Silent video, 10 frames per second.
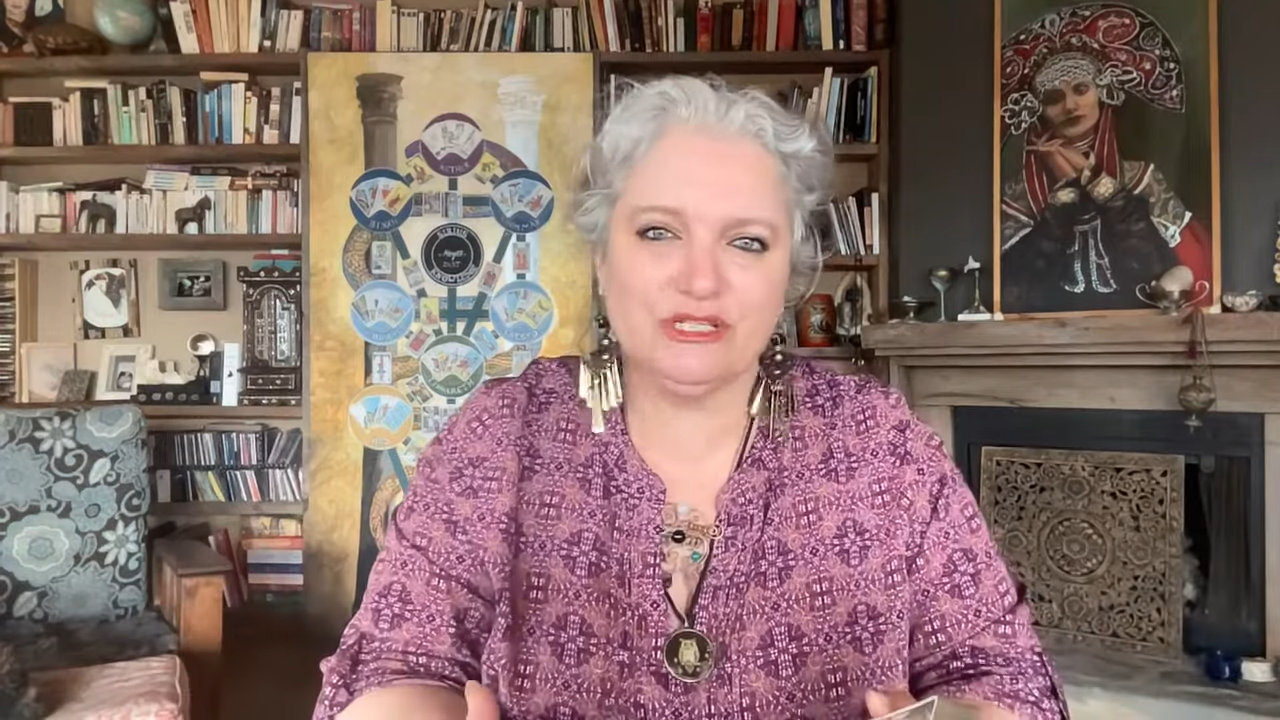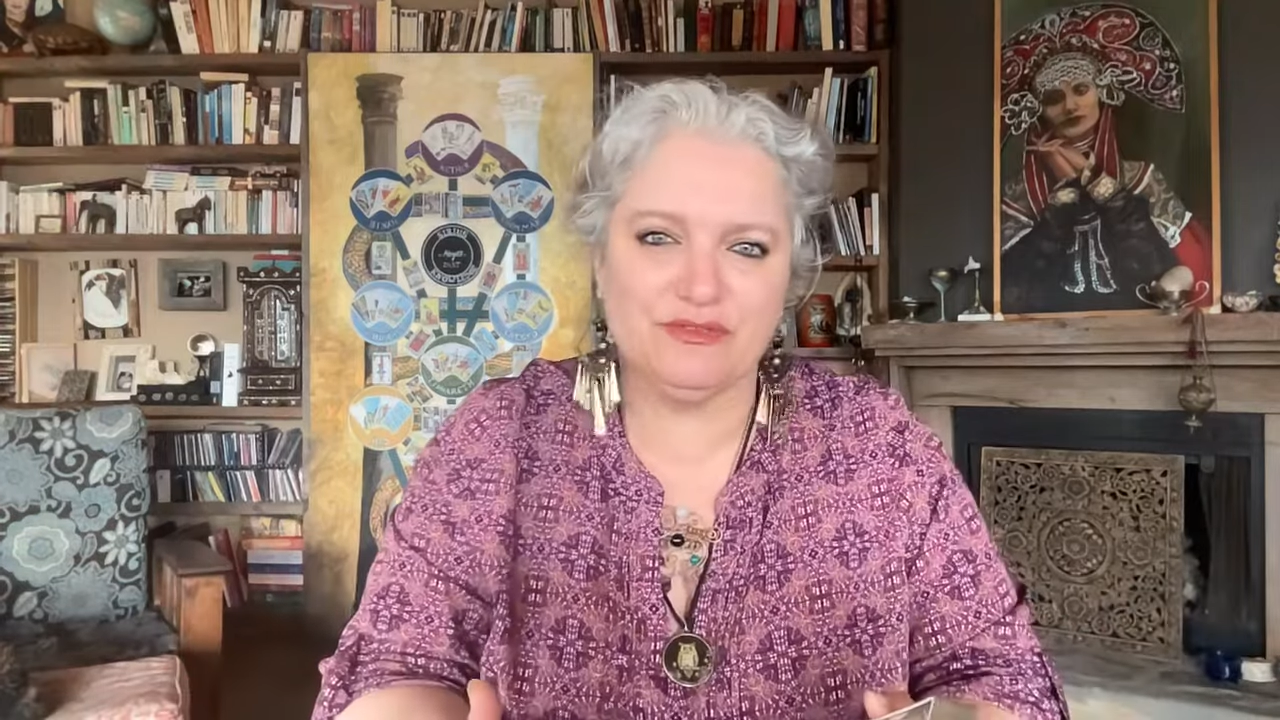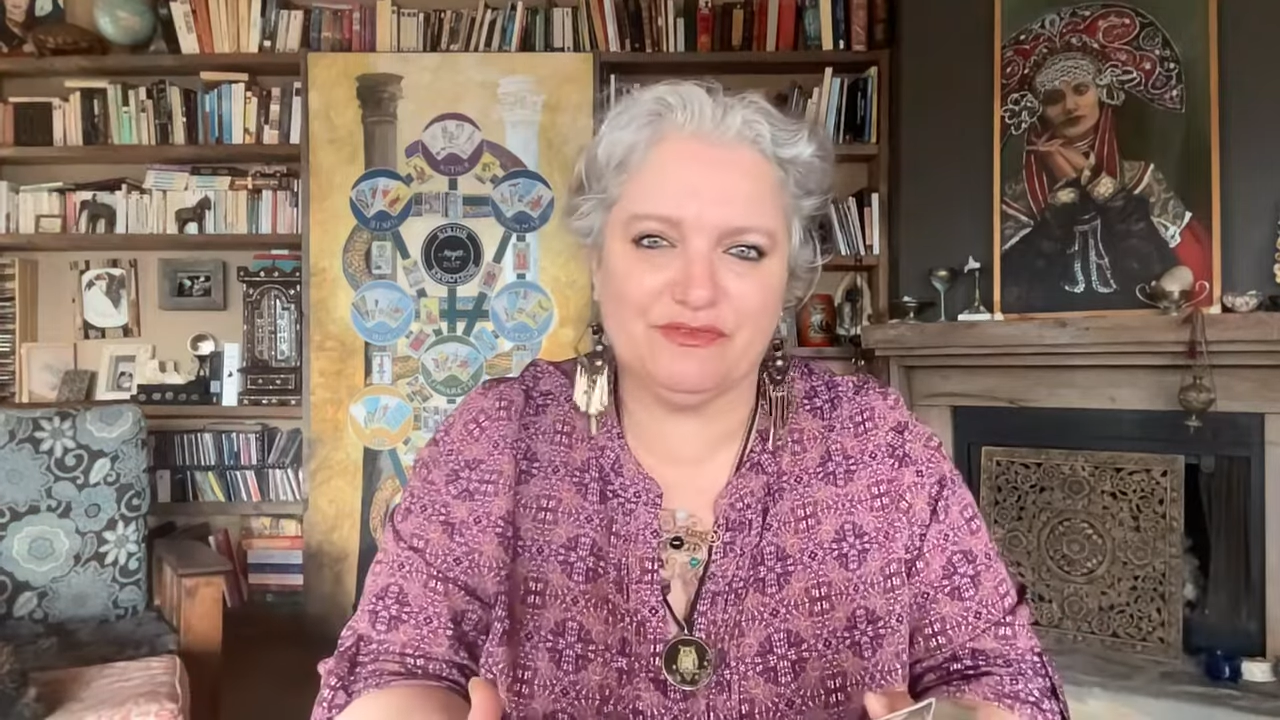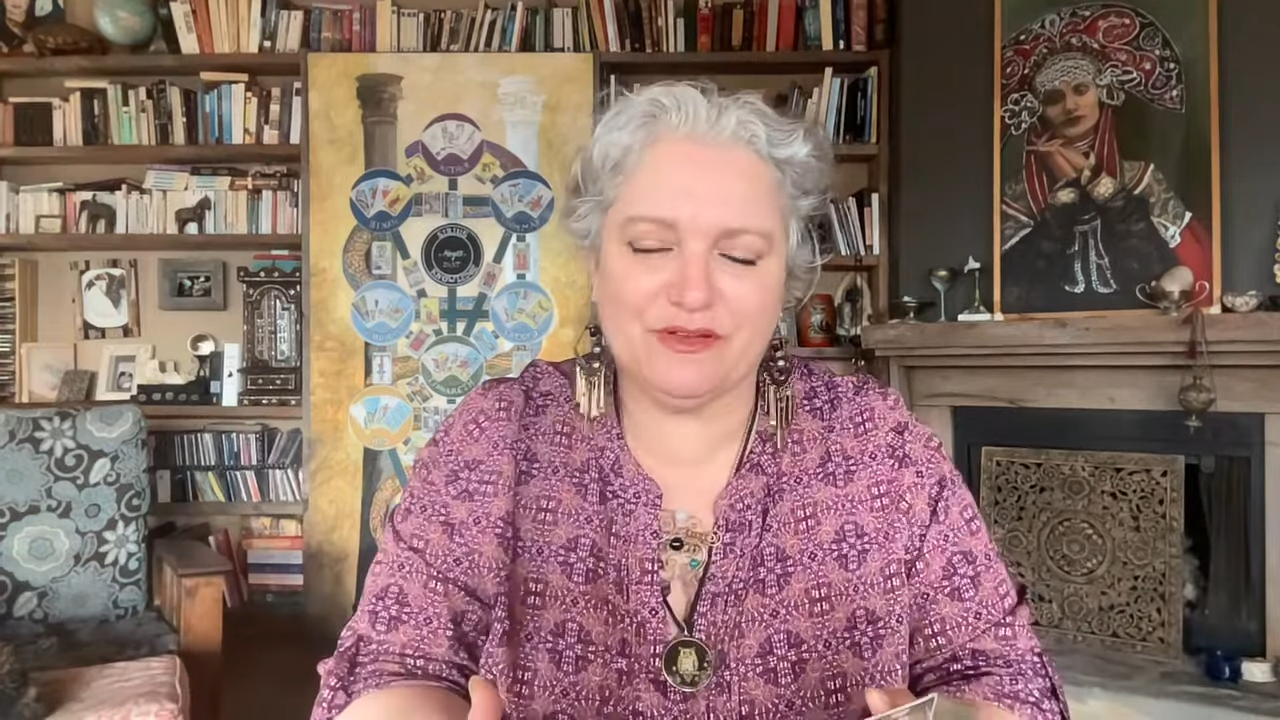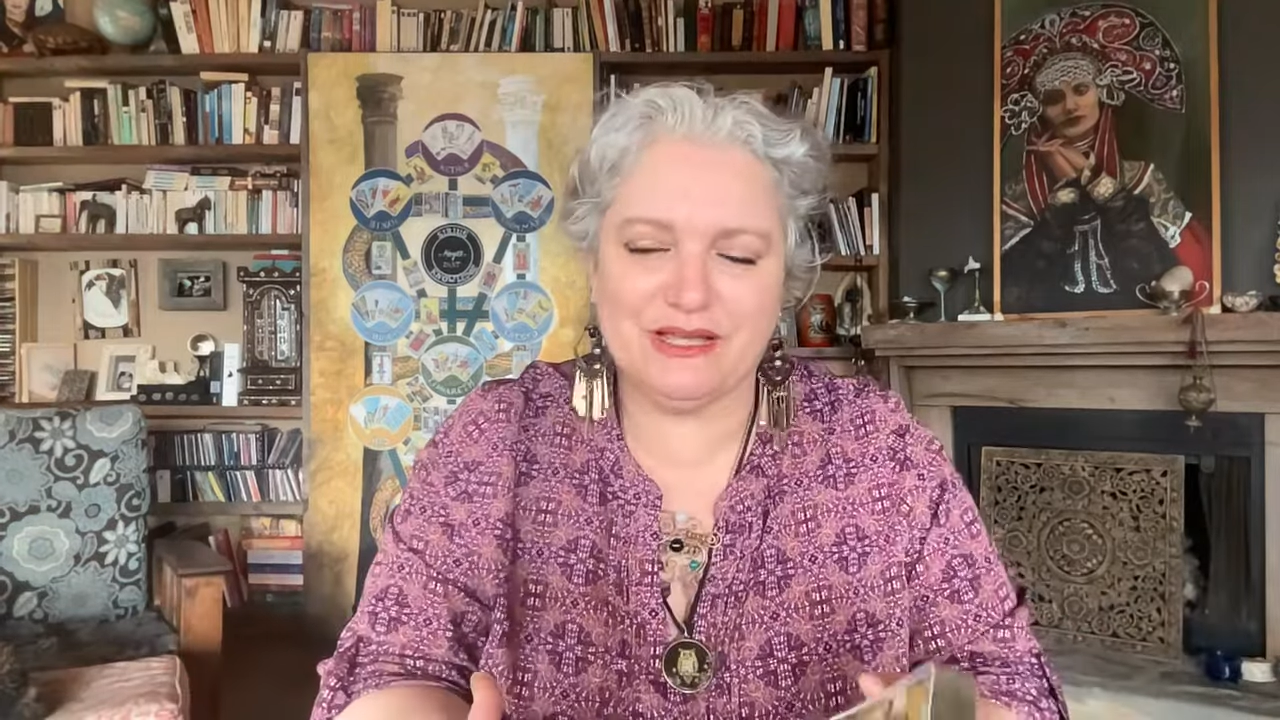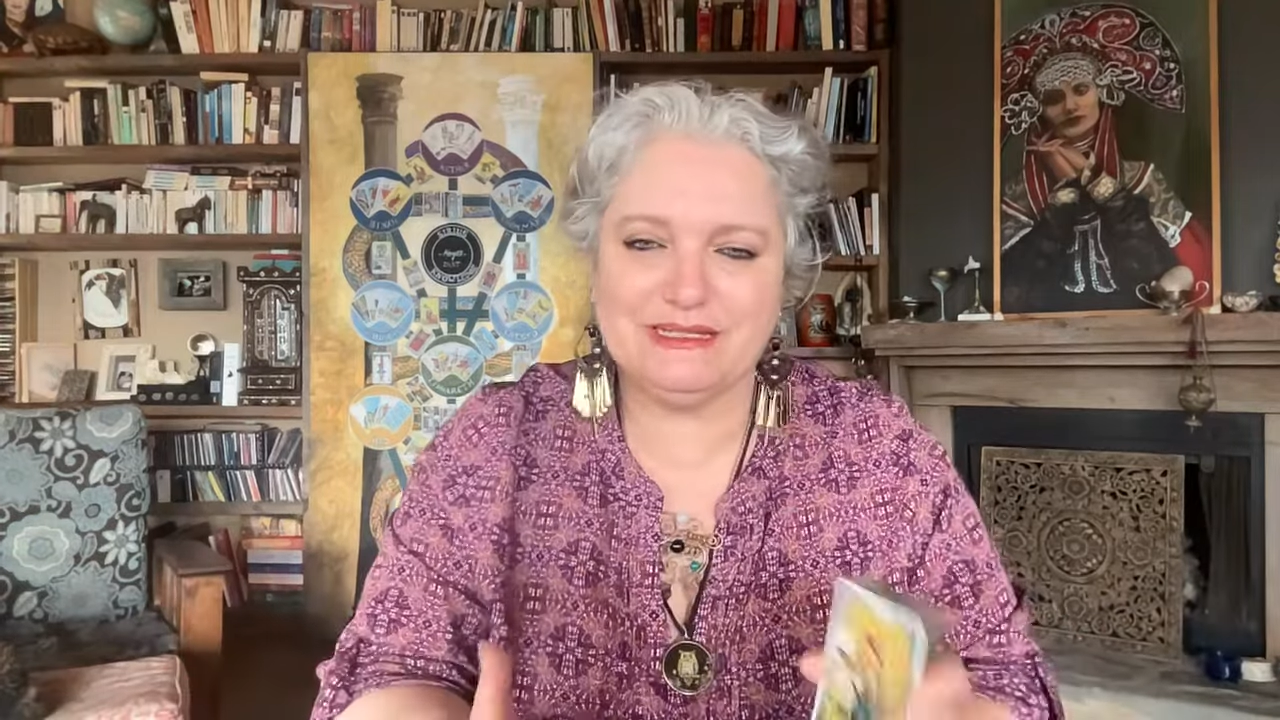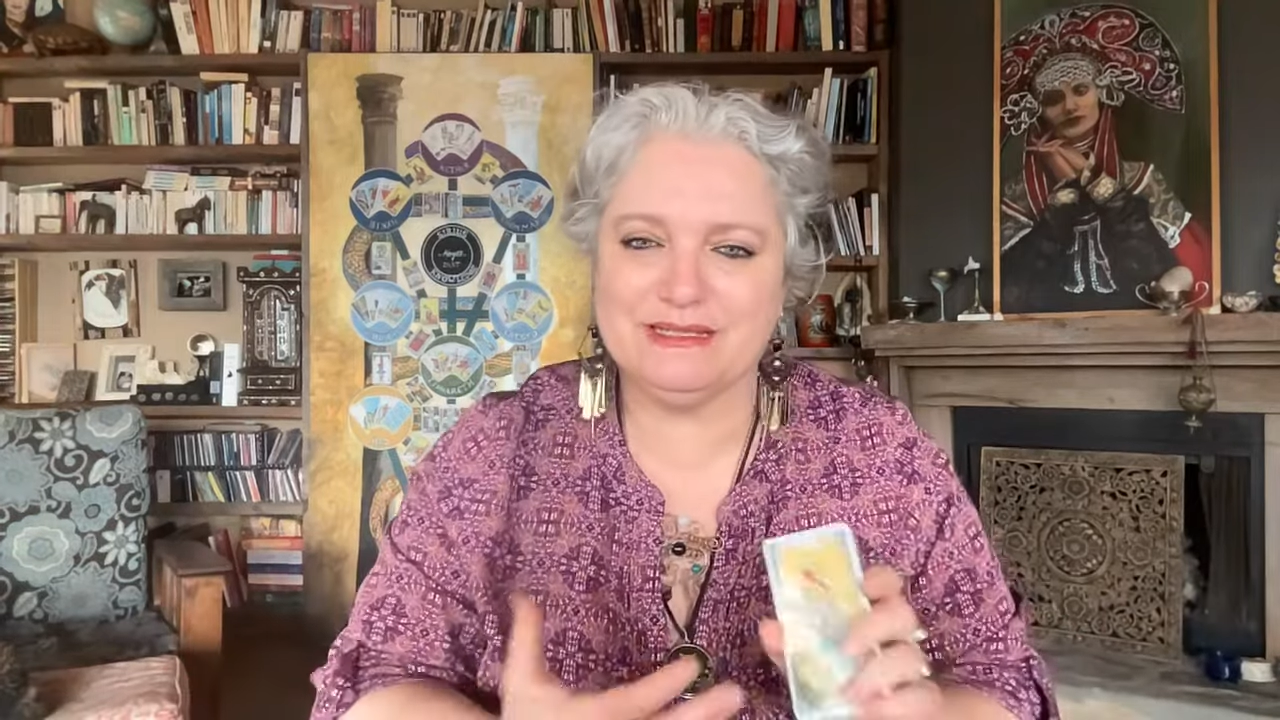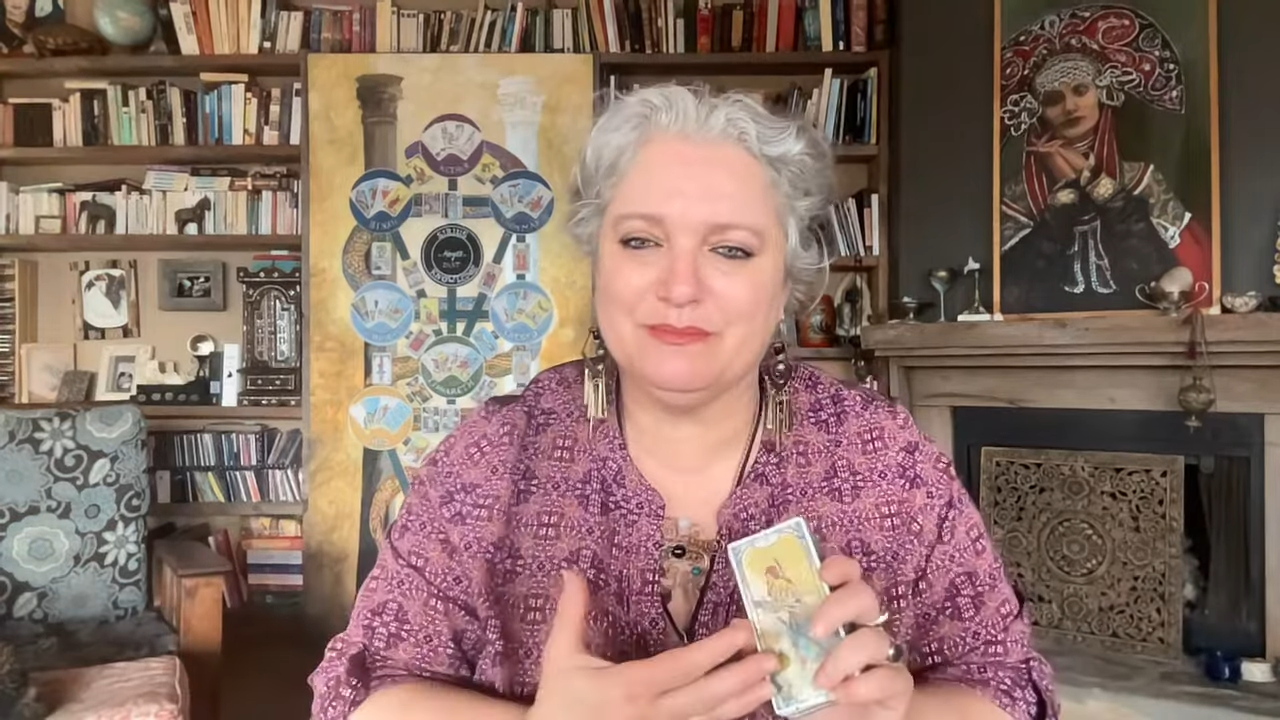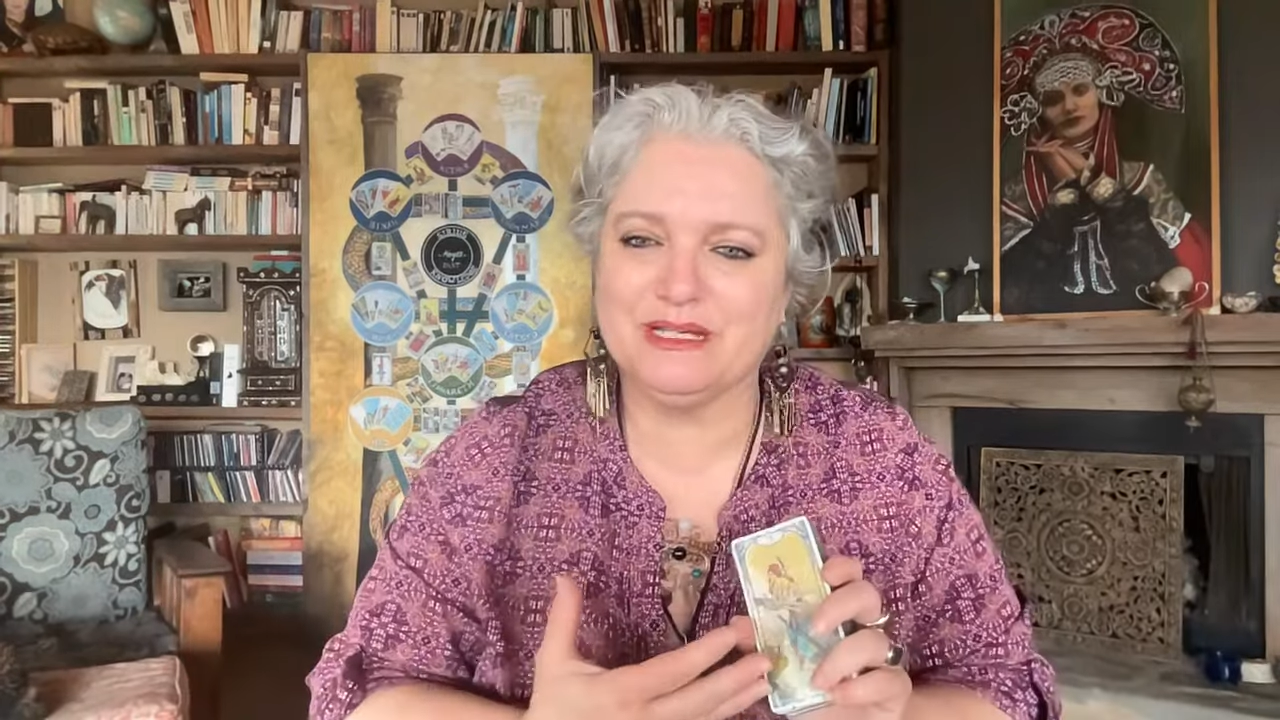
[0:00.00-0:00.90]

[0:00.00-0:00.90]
to fight it